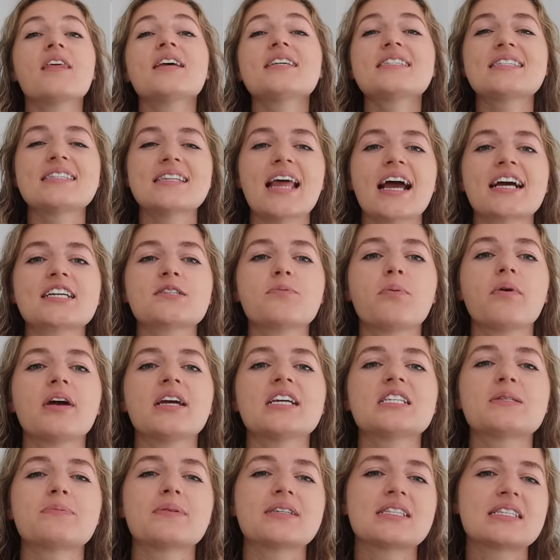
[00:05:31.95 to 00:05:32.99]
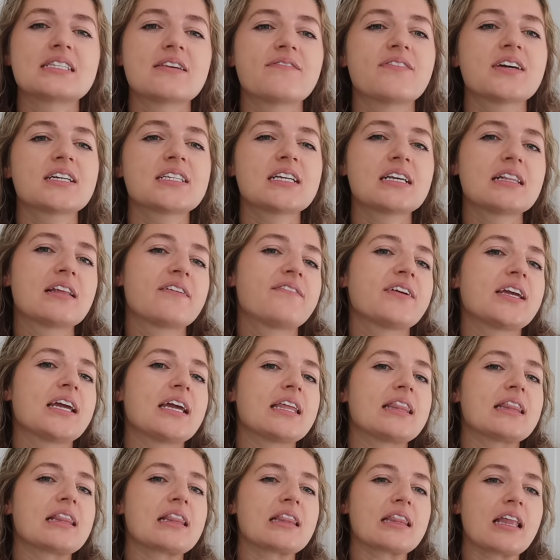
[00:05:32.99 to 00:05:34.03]
This next point is specific to living
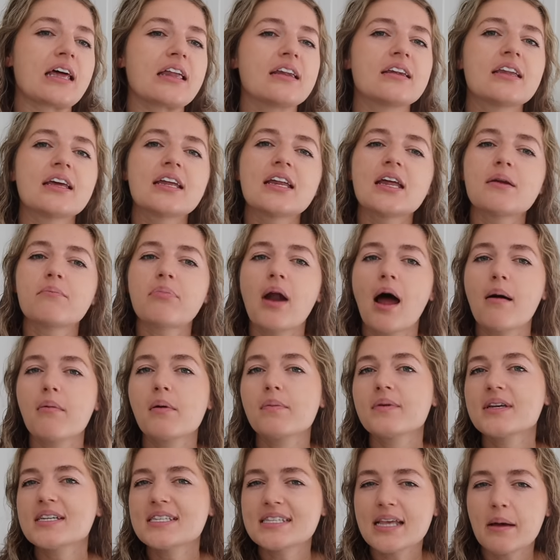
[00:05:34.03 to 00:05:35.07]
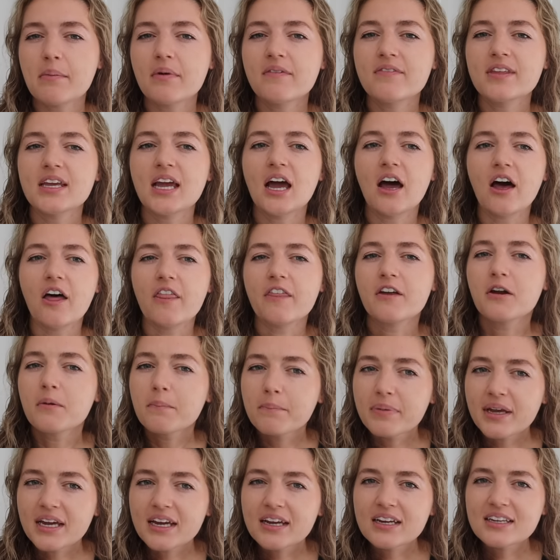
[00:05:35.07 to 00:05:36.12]
in London and probably some of the other
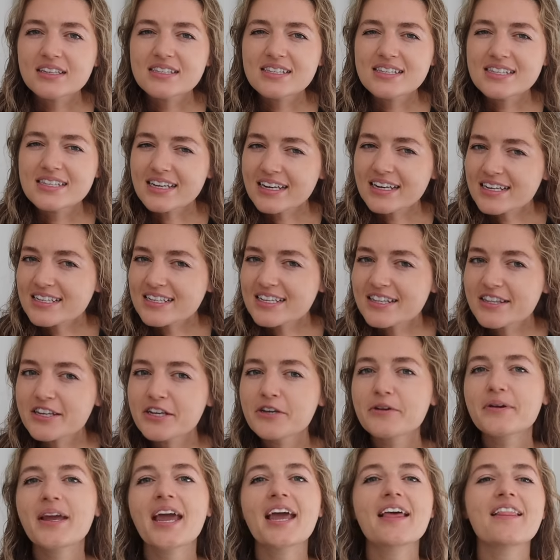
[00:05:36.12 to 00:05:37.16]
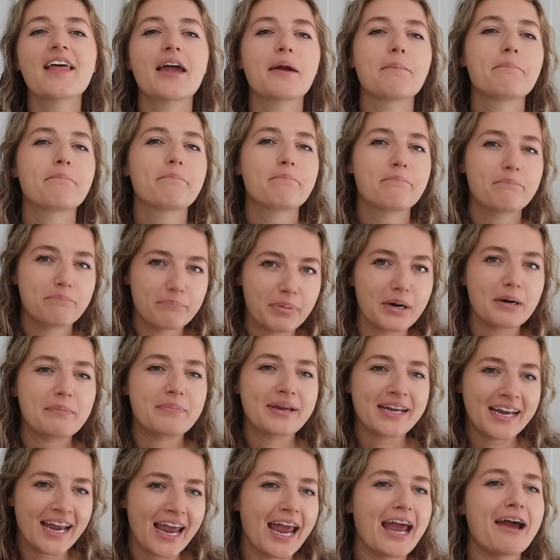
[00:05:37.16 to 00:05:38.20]
big cities in the UK, like
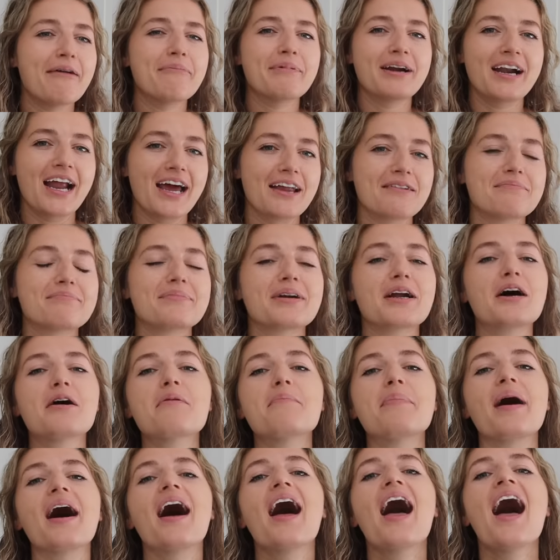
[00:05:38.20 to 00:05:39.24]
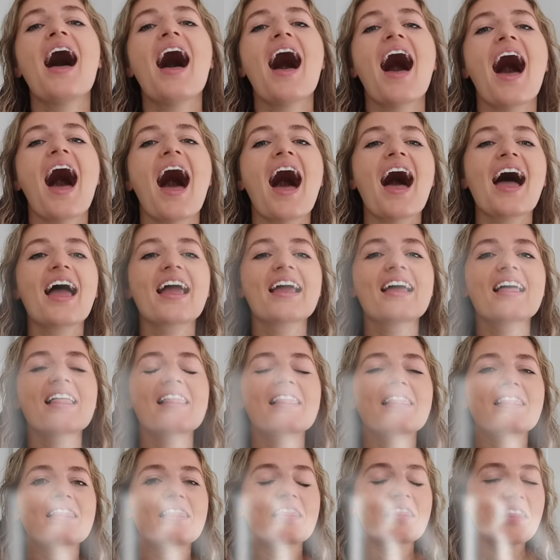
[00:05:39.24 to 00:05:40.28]
Birmingham or Edinburgh, but I
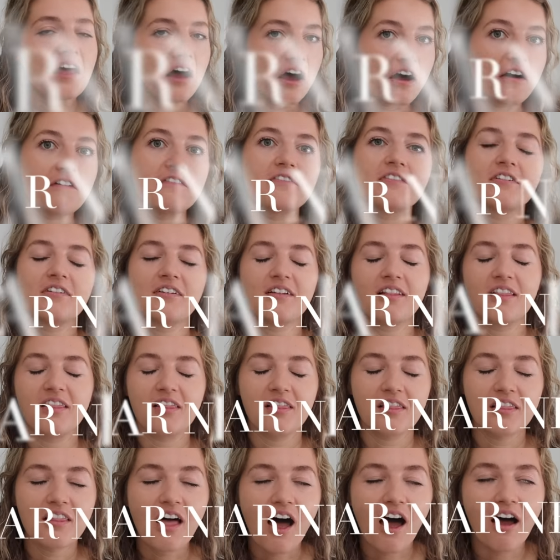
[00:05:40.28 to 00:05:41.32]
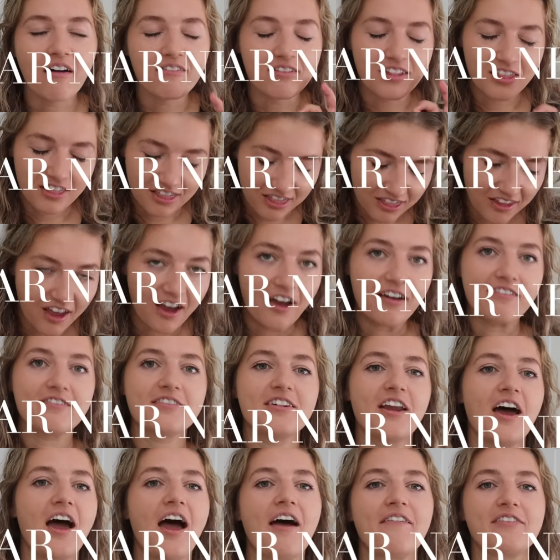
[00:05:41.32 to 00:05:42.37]
love
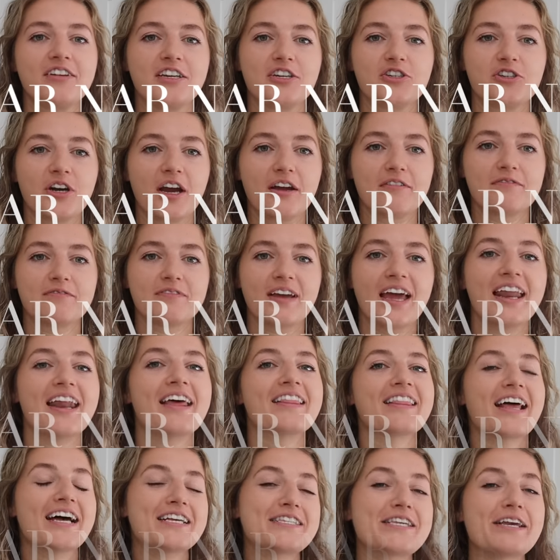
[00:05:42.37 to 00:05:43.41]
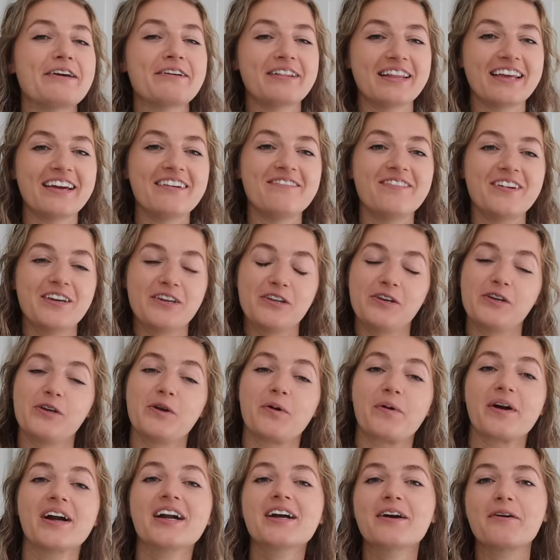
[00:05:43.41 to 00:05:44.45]
not having to drive. And unless you live in New
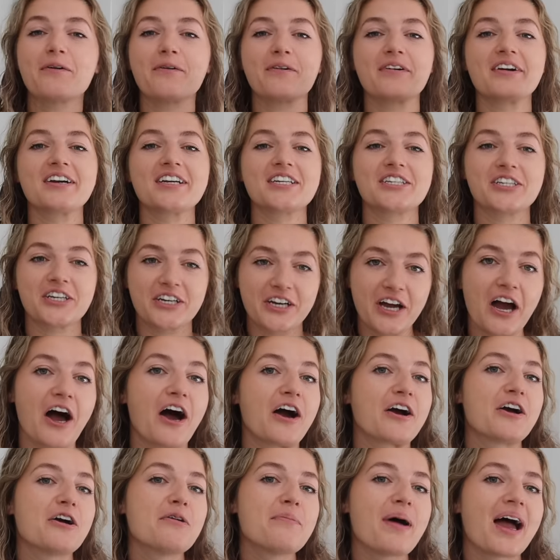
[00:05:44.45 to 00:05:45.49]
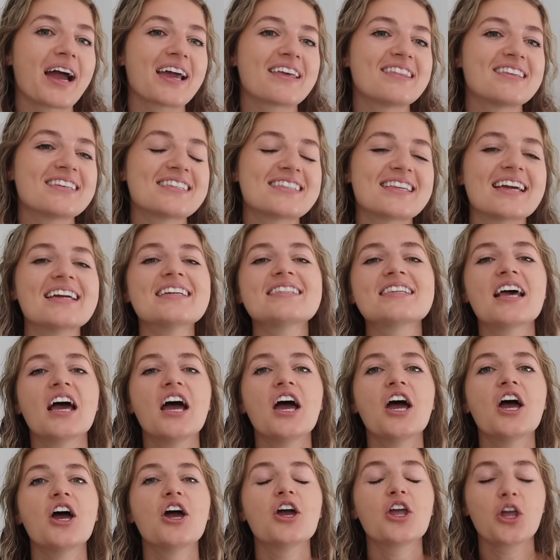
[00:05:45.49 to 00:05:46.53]
York or Chicago back in the States,
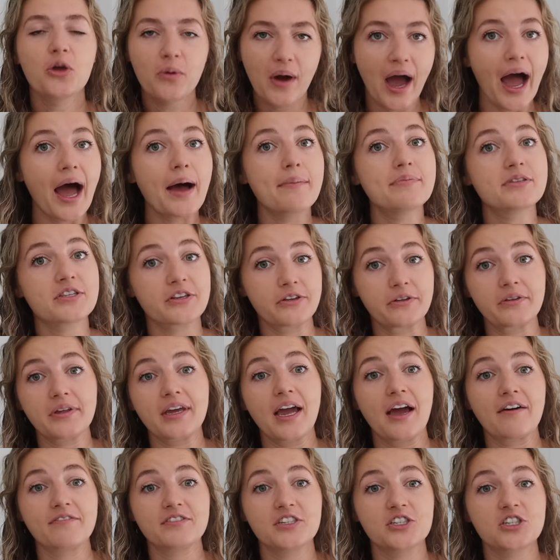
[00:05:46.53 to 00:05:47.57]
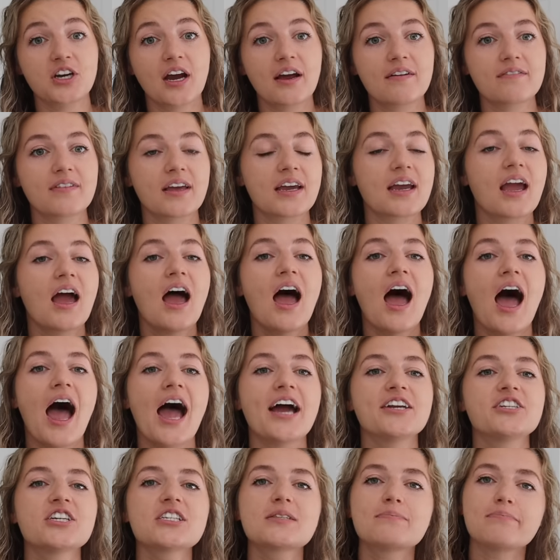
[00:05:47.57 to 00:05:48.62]
you absolutely have to drive. Like,
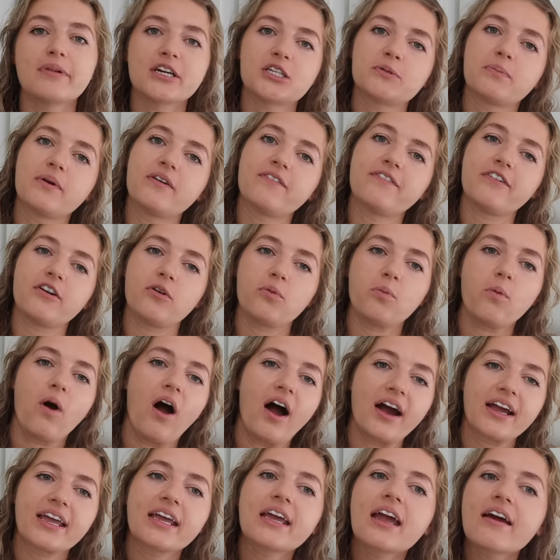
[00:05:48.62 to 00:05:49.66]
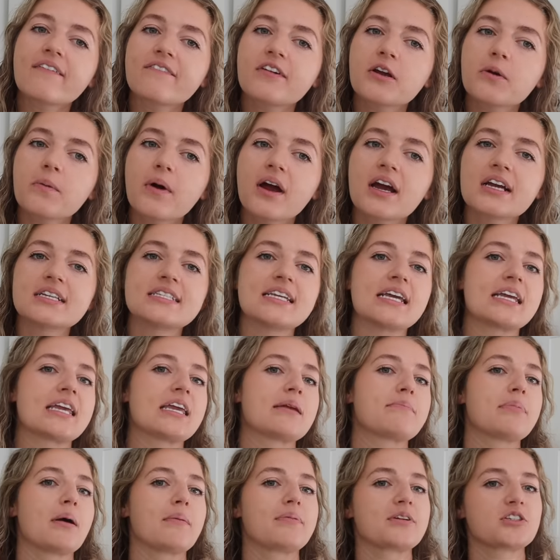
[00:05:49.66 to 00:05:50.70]
I just much prefer walking everywhere and
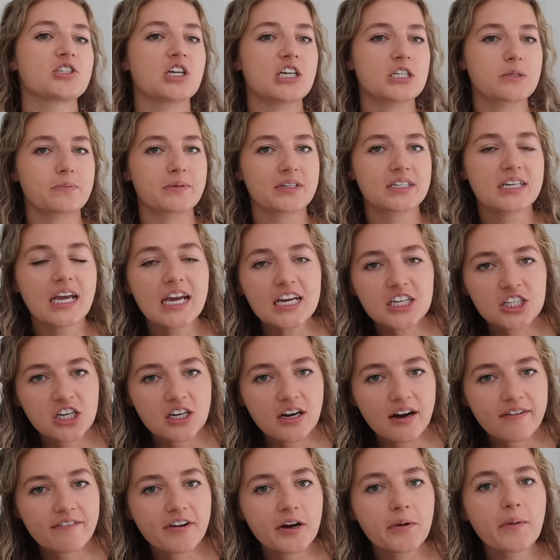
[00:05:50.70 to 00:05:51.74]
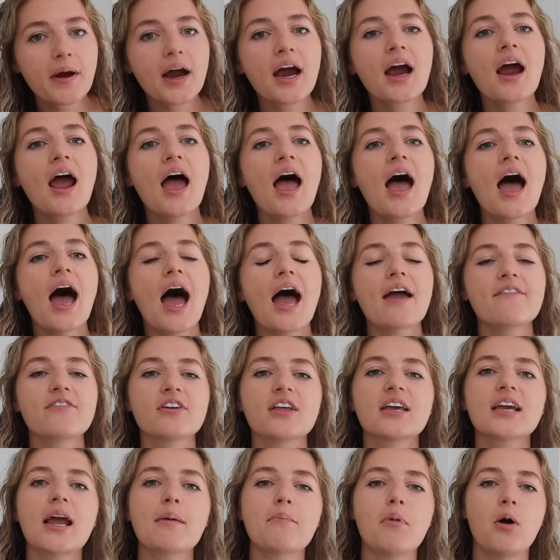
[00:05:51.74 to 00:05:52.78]
taking public transportation everywhere. I
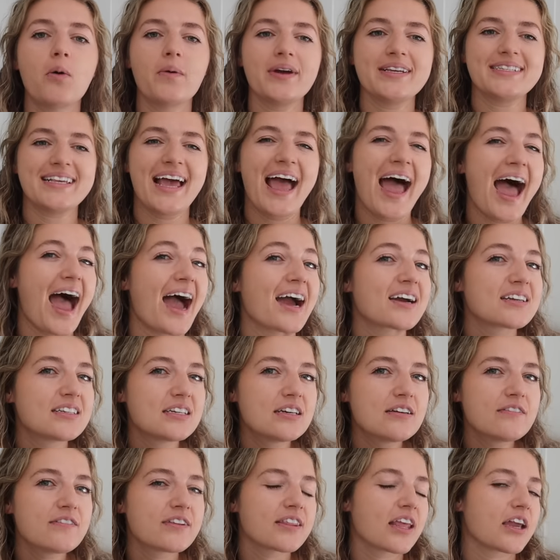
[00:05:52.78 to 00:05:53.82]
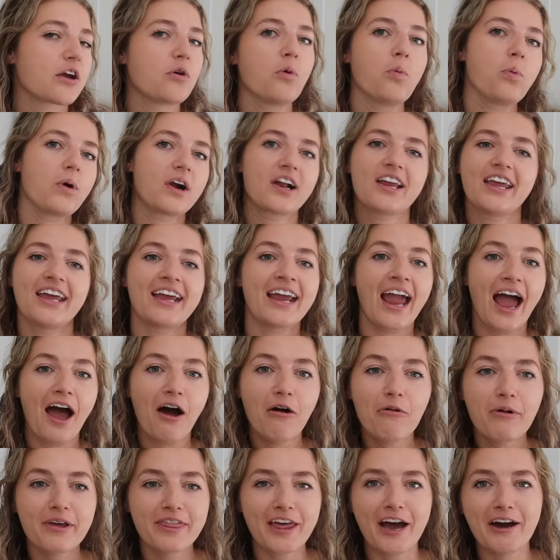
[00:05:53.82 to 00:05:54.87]
feel like I'm always active and like working
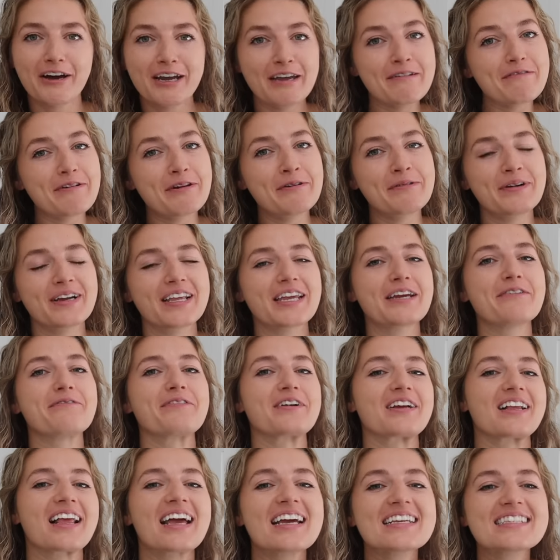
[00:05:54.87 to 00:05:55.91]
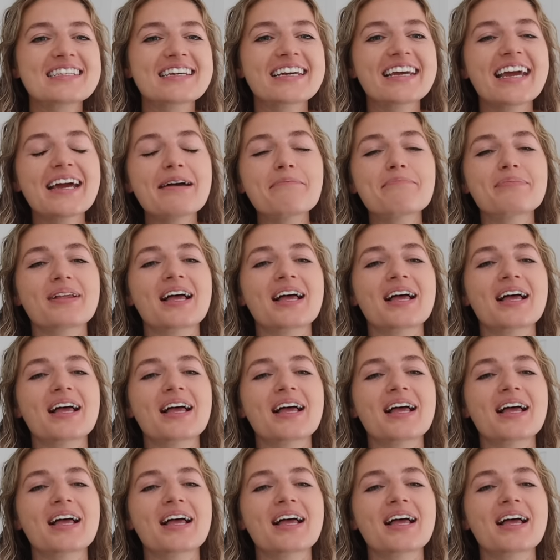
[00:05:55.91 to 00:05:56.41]
out without even really realizing it.